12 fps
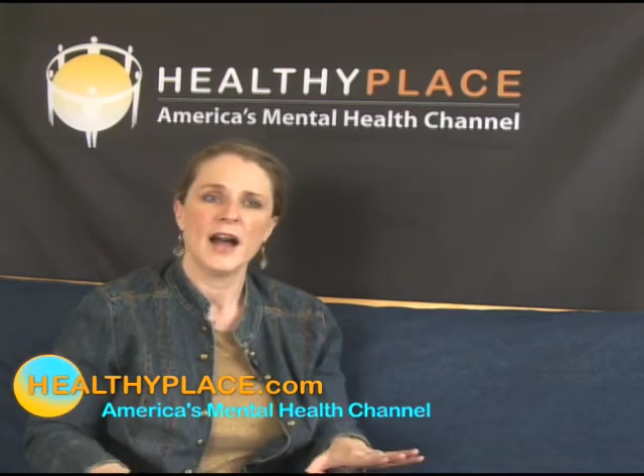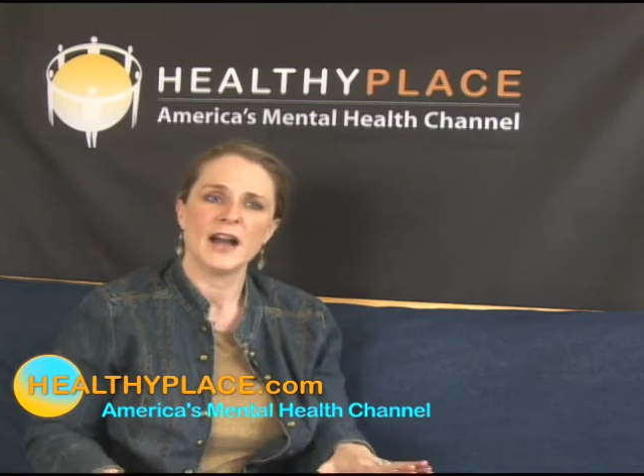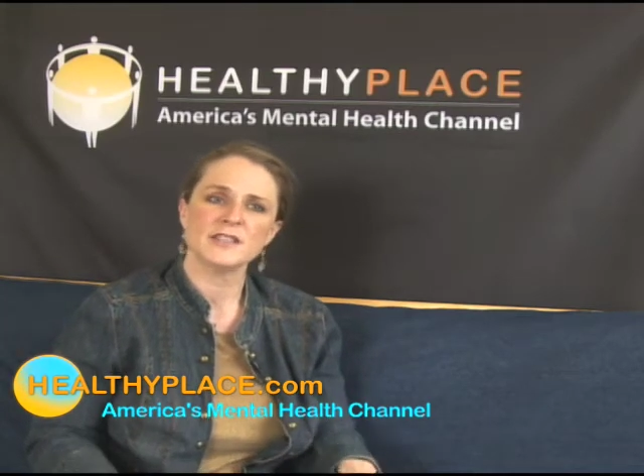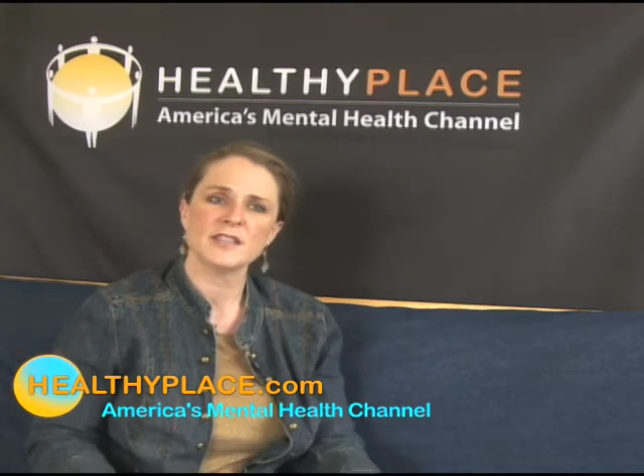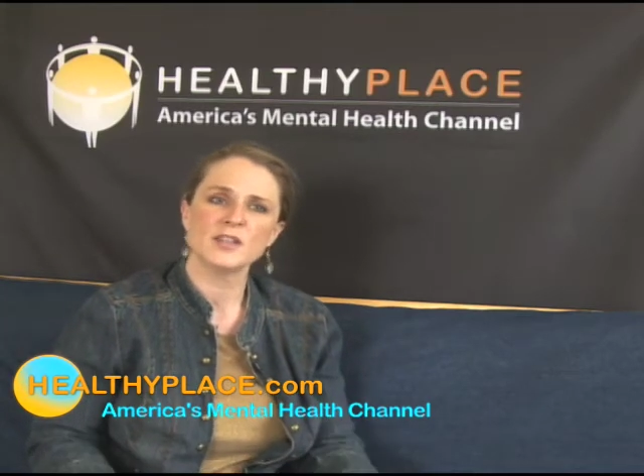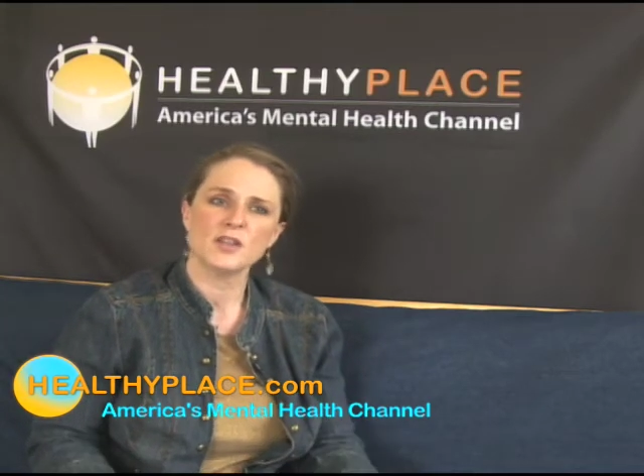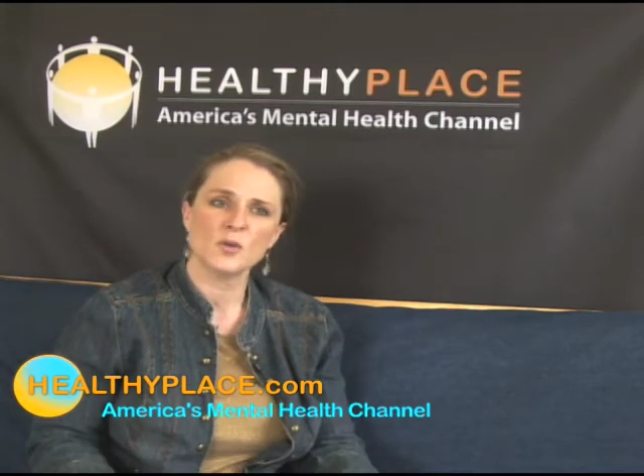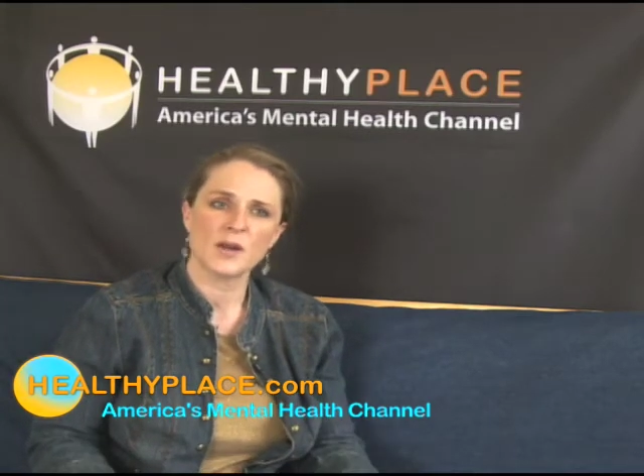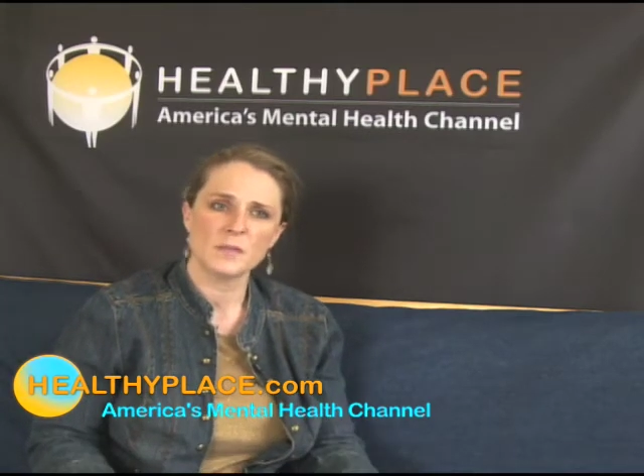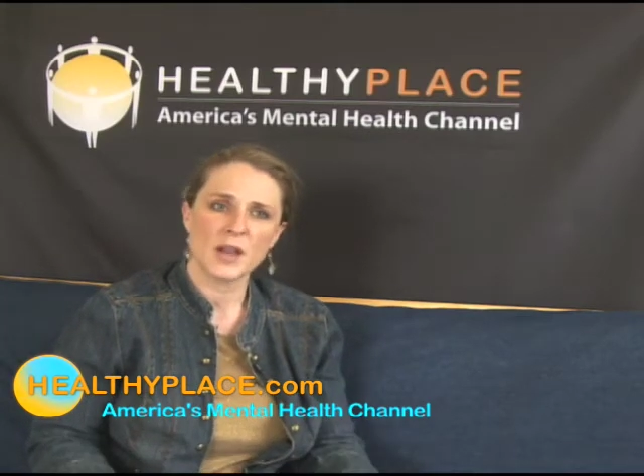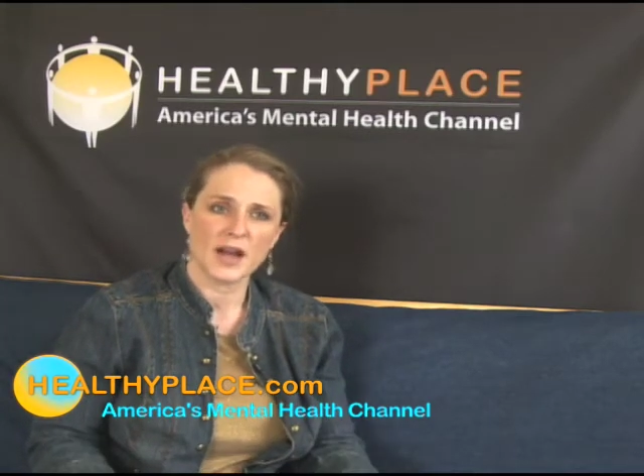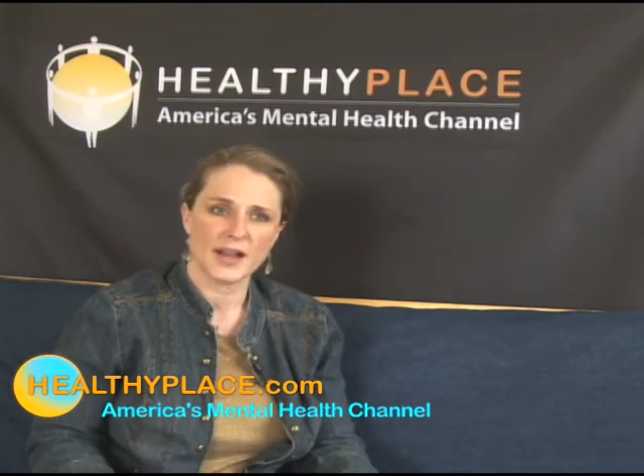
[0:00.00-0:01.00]
I say, no,
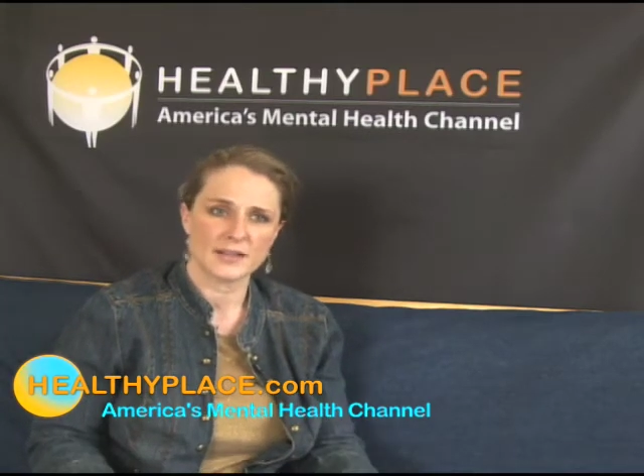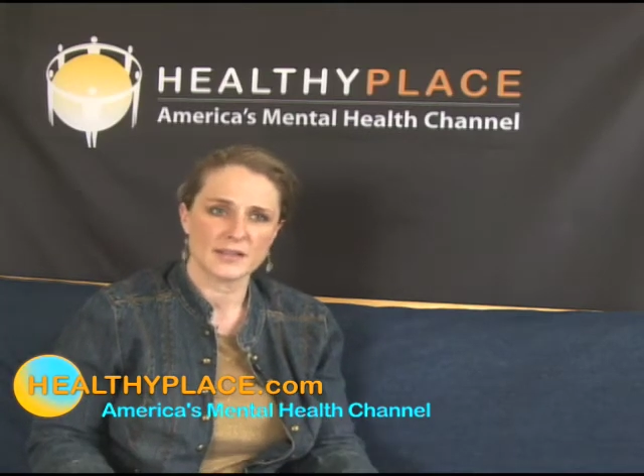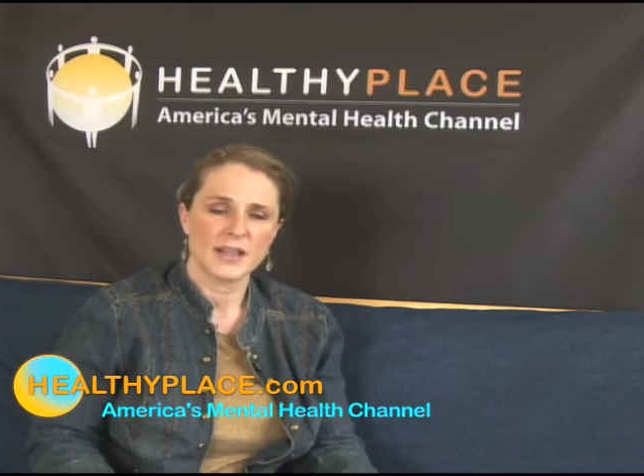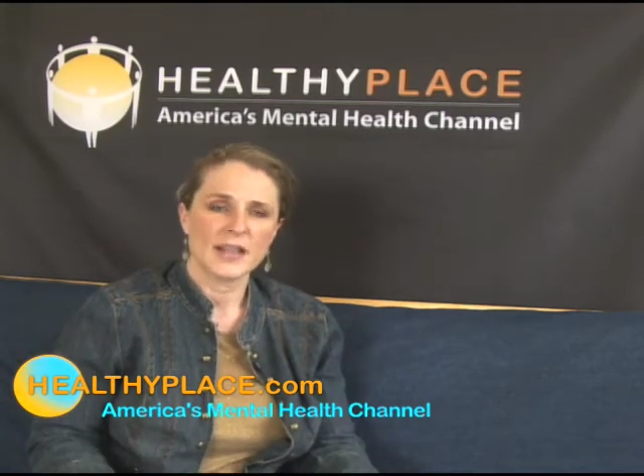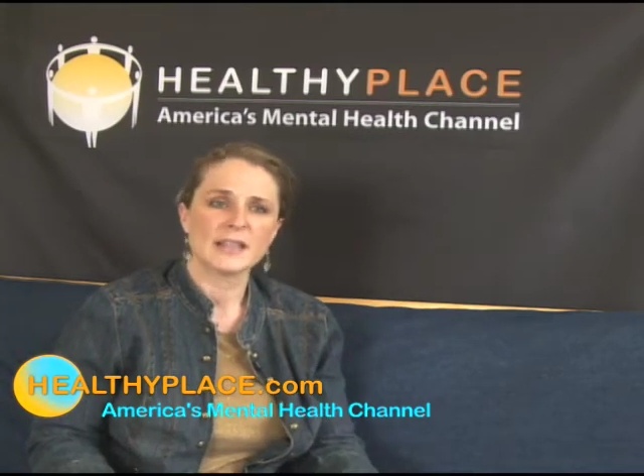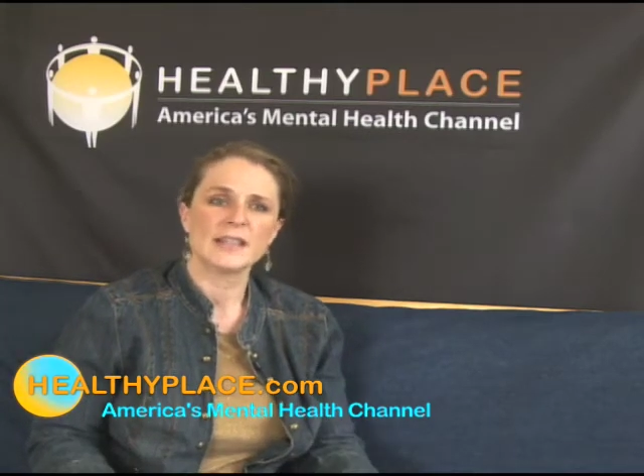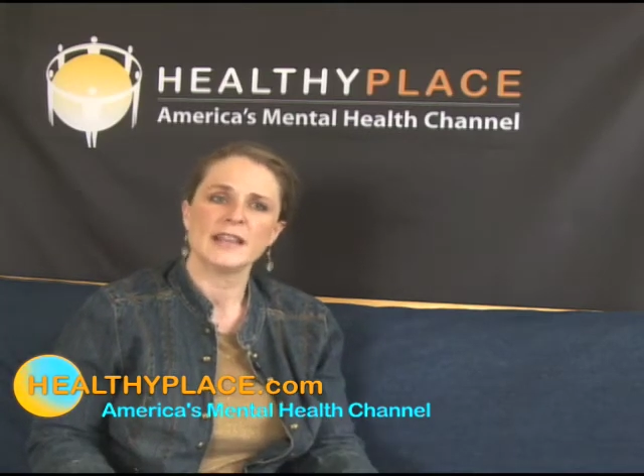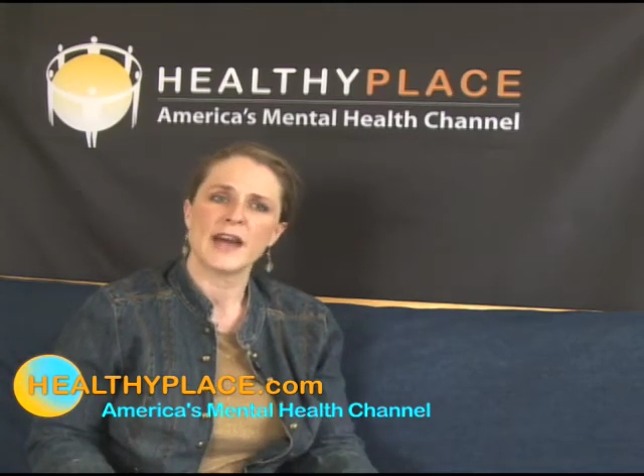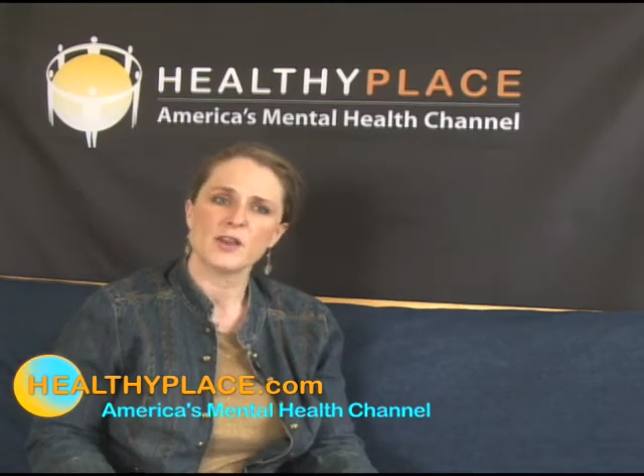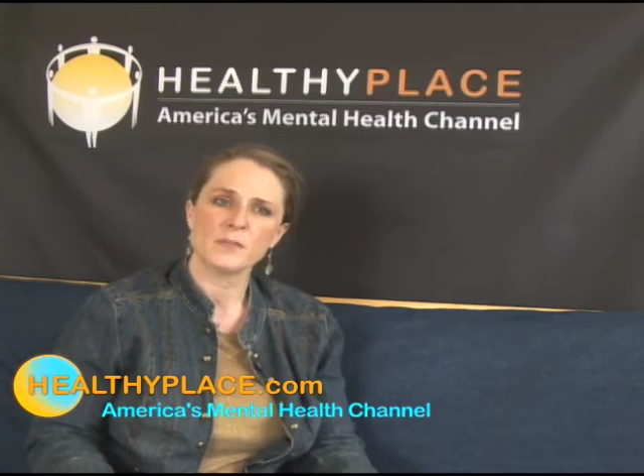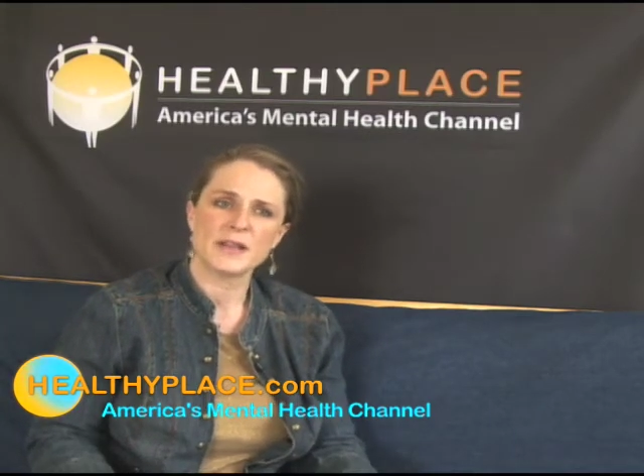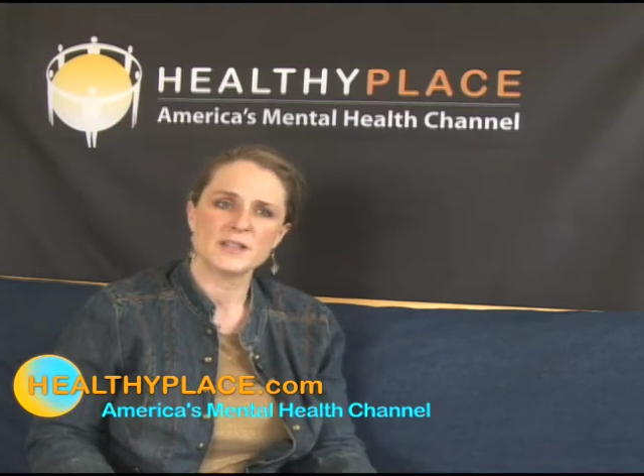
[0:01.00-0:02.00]
I'm not. Get
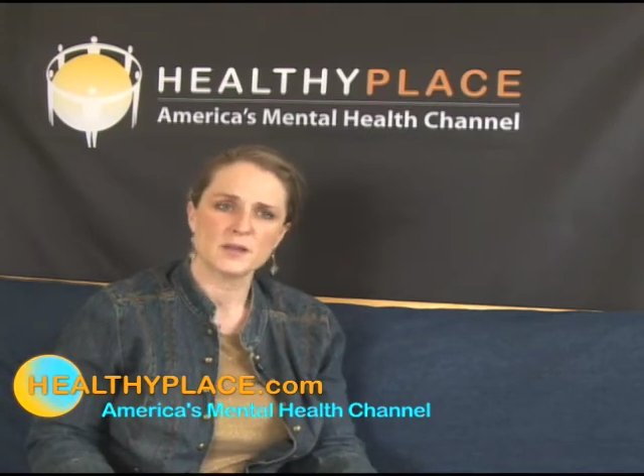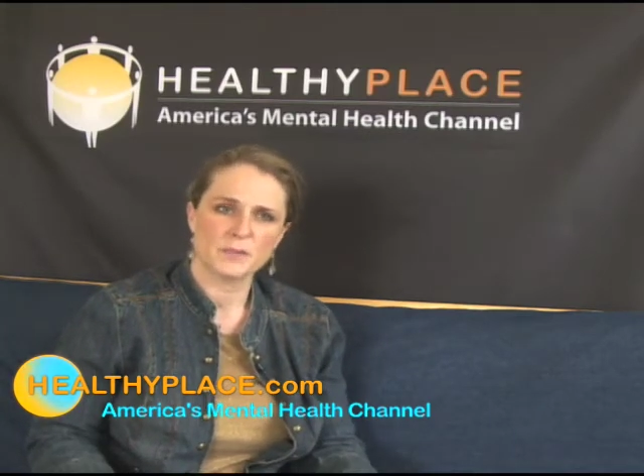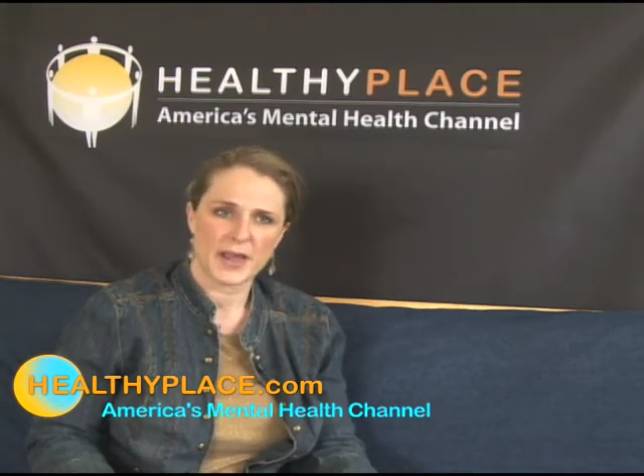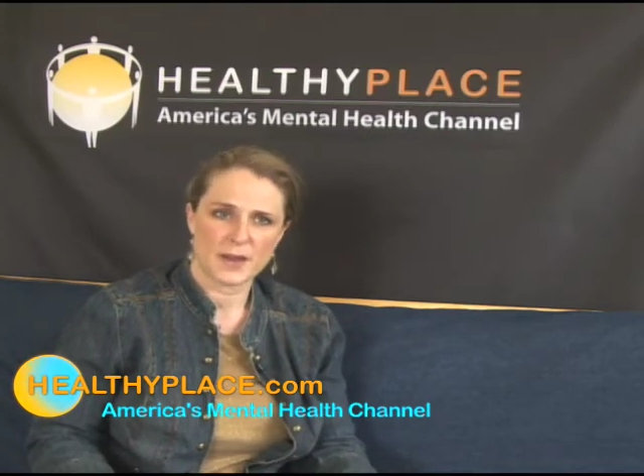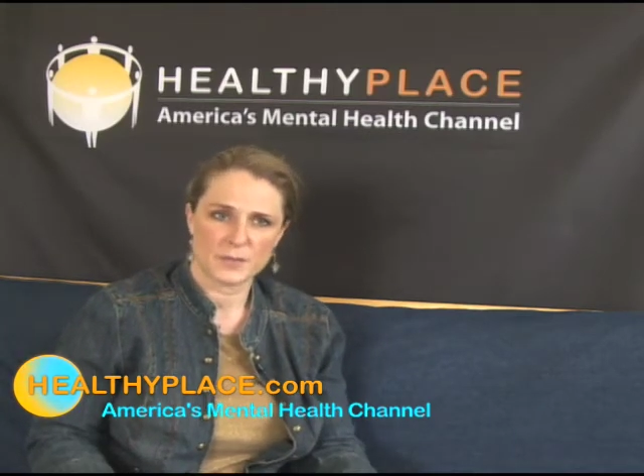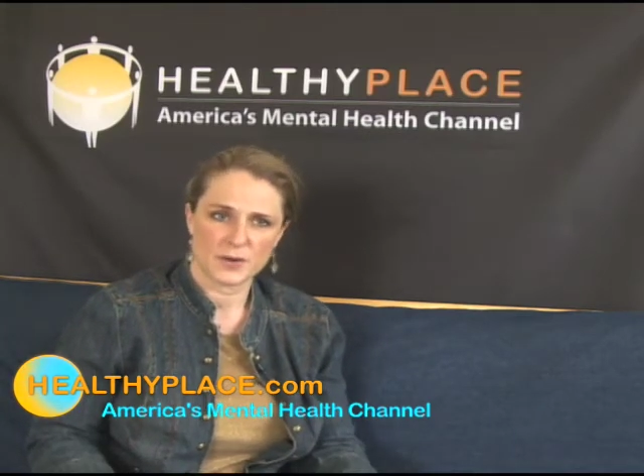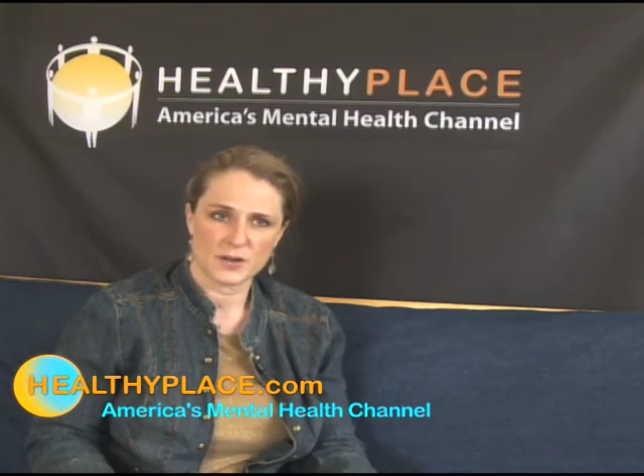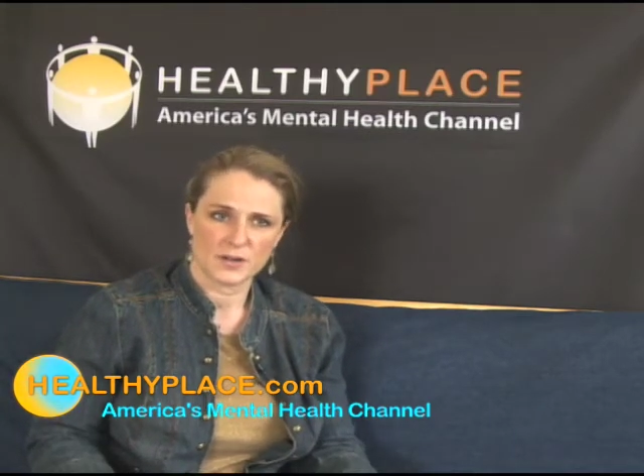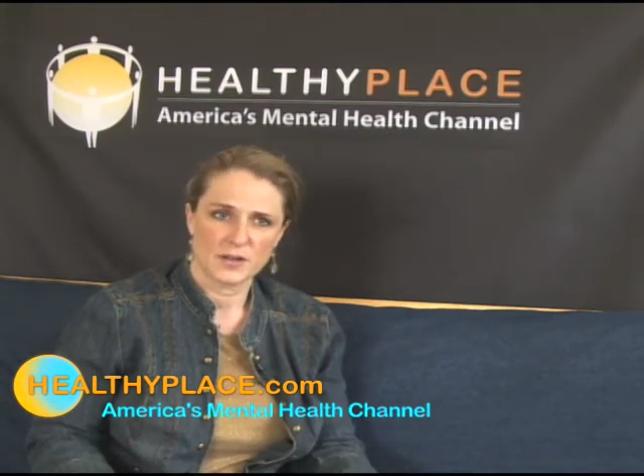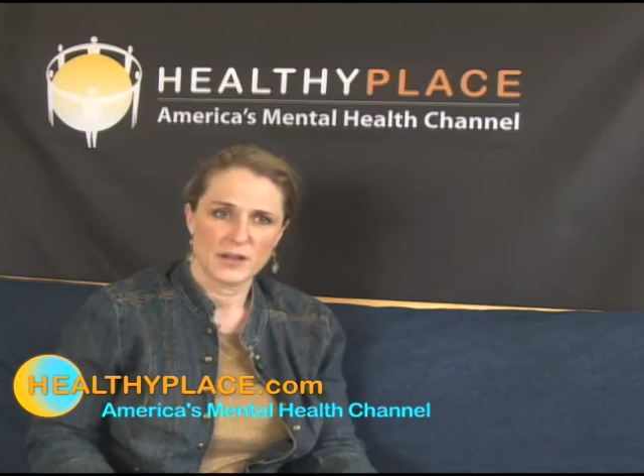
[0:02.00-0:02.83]
out a piece of paper